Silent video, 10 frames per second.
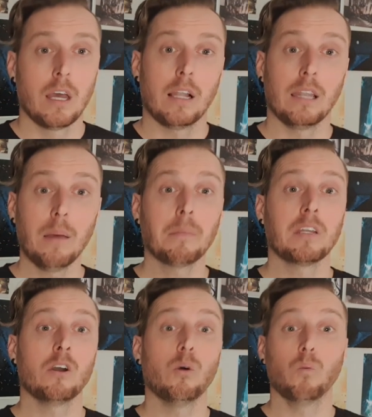Let me
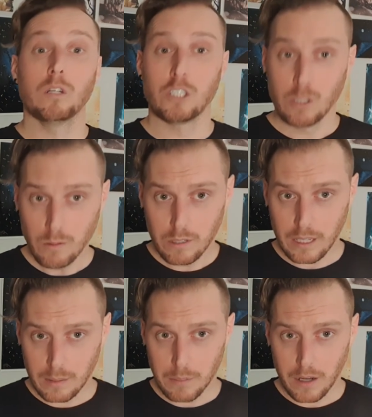know what you think
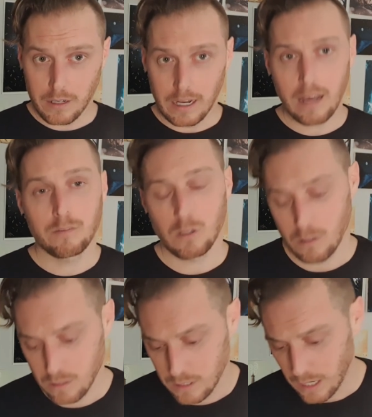about it after
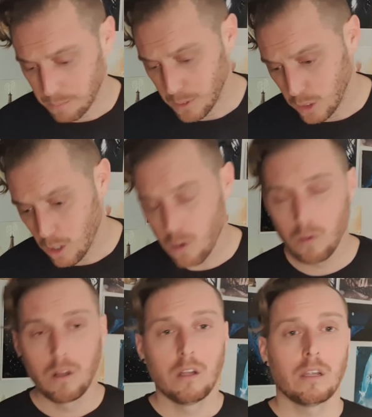down below.
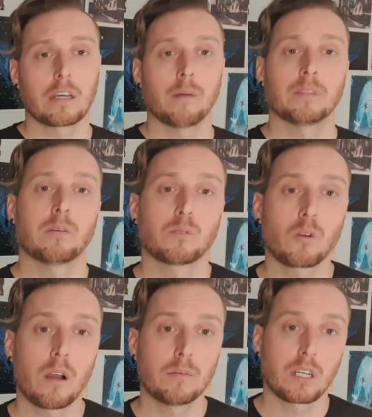Like, comment,
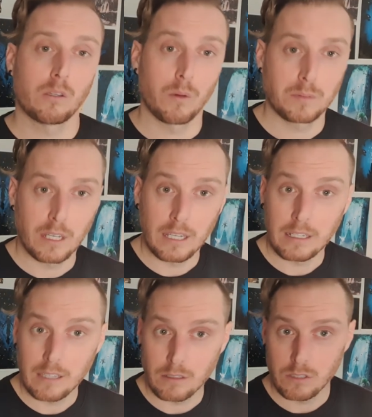subscribe, check out the website
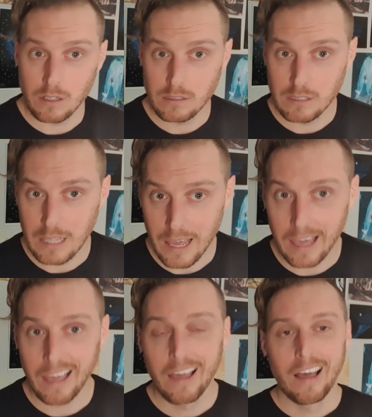
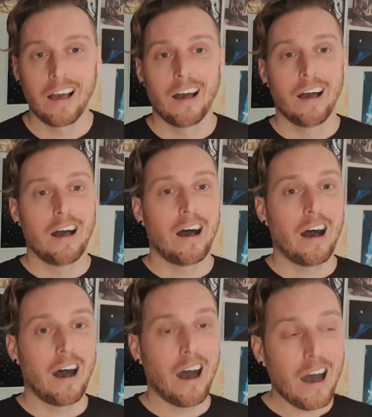geektales.ca.
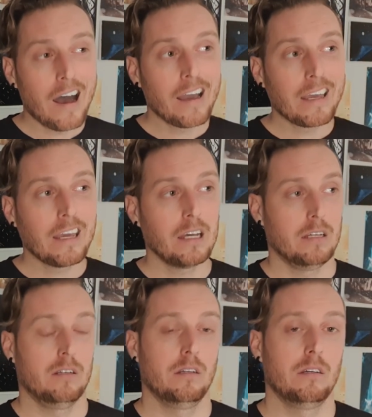I
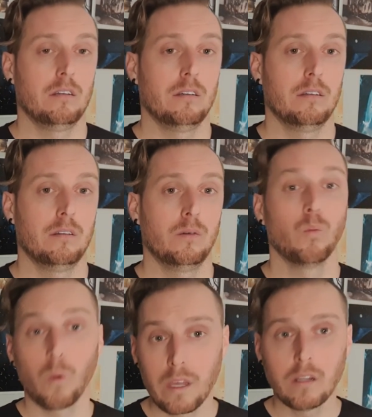
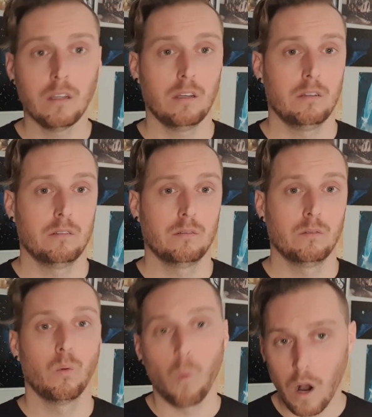will
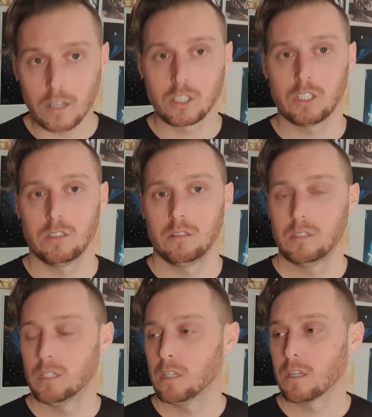watch
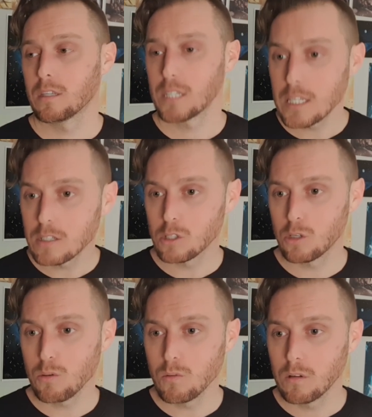season
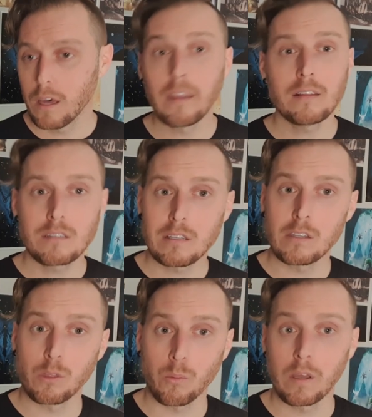2 and then season
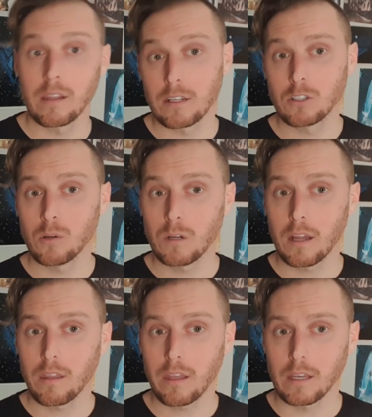3 and let you know what I
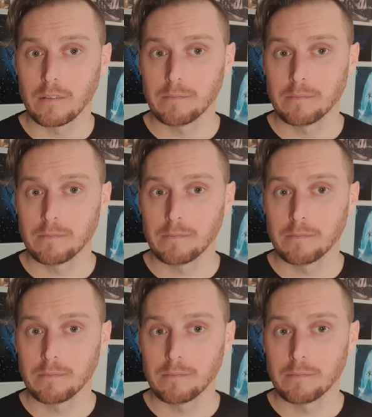think.